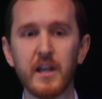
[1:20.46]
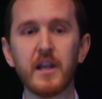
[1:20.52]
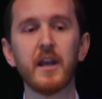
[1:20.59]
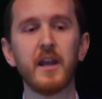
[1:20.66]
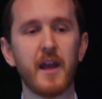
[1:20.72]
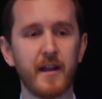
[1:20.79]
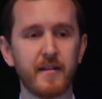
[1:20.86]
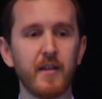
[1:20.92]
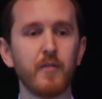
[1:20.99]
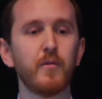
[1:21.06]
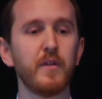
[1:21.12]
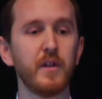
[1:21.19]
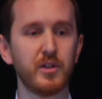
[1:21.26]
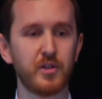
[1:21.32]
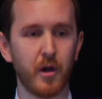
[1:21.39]

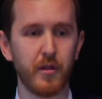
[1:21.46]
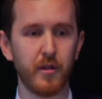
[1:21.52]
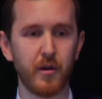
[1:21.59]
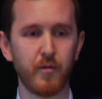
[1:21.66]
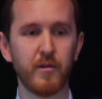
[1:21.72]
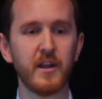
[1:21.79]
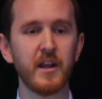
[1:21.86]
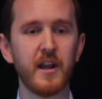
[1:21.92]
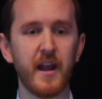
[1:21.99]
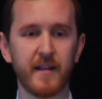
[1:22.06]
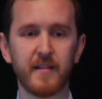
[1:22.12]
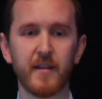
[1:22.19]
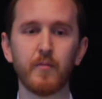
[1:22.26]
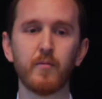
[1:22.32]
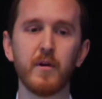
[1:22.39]
reconnecting with each other,
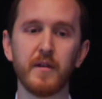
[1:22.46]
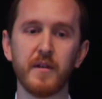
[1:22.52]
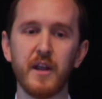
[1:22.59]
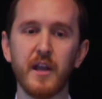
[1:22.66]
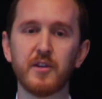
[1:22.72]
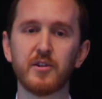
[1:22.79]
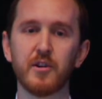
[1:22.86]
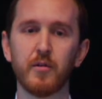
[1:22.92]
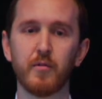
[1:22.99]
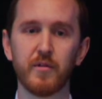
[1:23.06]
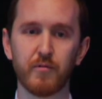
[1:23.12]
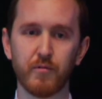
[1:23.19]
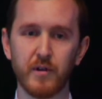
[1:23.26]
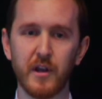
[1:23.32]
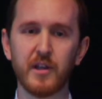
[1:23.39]
reconnecting with nature,
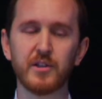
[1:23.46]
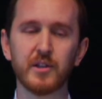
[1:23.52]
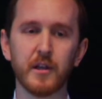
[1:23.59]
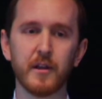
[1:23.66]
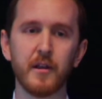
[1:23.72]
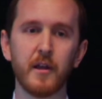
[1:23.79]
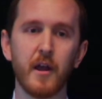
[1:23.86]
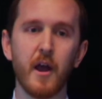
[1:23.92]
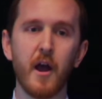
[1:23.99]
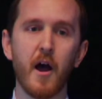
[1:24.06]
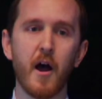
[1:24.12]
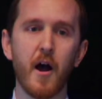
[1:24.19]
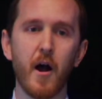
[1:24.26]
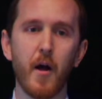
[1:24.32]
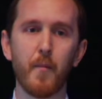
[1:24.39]
with creation.
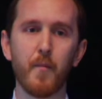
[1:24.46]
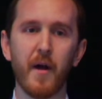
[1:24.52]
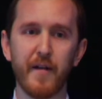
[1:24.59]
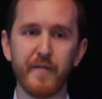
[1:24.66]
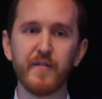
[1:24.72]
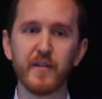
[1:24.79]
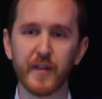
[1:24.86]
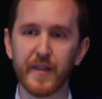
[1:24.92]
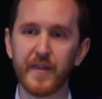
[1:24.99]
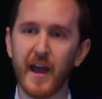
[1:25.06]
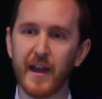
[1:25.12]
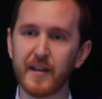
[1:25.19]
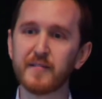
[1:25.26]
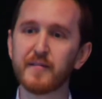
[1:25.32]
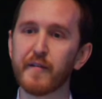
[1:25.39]
I feel
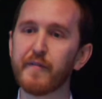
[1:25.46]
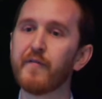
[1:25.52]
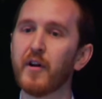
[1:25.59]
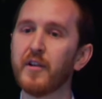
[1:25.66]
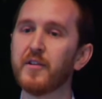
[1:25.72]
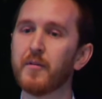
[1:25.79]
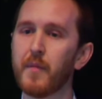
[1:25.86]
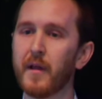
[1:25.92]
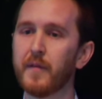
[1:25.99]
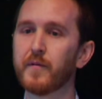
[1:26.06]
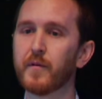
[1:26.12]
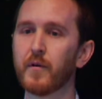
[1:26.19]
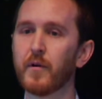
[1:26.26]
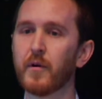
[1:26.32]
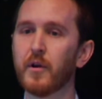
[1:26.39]
that that is the
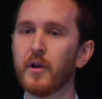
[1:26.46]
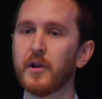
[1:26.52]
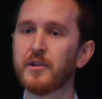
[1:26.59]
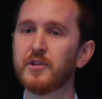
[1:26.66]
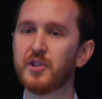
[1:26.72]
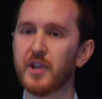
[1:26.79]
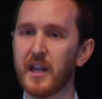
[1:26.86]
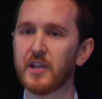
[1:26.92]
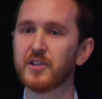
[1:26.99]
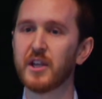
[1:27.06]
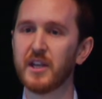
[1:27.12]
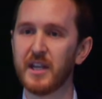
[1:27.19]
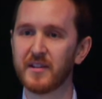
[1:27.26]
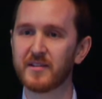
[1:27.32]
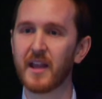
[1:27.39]
fundamental
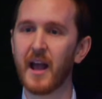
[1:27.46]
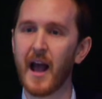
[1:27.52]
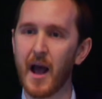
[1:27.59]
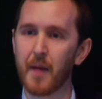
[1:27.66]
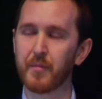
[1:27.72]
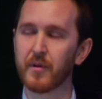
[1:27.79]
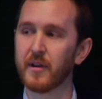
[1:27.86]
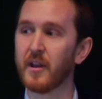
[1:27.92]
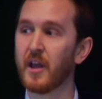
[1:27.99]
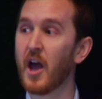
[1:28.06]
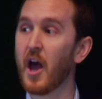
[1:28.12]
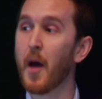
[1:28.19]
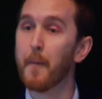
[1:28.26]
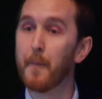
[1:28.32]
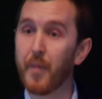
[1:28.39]
change that needs to happen,
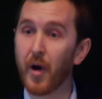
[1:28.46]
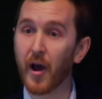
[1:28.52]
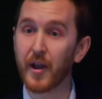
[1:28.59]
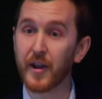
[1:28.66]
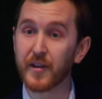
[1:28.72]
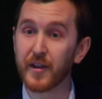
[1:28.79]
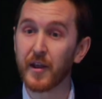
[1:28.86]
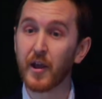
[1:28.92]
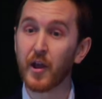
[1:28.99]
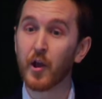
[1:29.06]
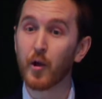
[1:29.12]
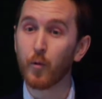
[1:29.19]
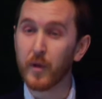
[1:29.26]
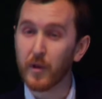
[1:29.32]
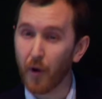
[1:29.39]
but
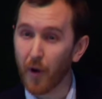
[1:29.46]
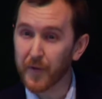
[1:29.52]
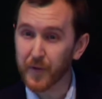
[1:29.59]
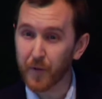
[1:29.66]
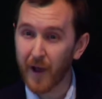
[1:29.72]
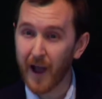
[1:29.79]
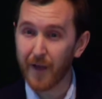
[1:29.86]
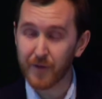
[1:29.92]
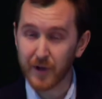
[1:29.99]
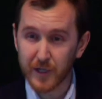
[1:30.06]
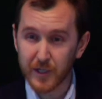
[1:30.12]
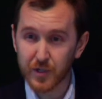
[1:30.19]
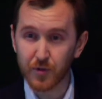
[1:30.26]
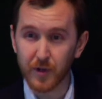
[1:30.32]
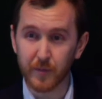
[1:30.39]
we also have
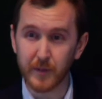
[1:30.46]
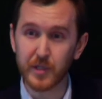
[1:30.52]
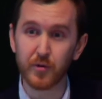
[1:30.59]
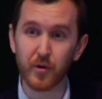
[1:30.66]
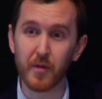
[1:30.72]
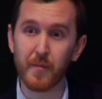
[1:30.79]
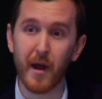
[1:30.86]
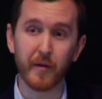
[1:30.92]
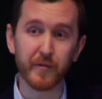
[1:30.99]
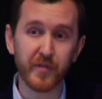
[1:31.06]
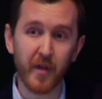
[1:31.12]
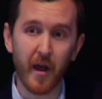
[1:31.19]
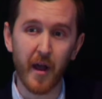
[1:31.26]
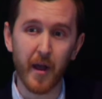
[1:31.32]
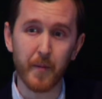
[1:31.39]
an extremely short amount
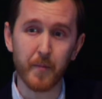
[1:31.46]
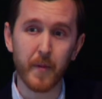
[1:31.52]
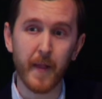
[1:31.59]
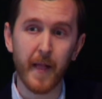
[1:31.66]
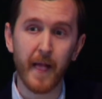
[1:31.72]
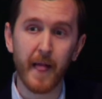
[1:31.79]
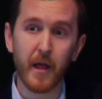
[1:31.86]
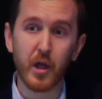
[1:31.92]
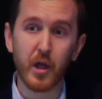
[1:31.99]
of time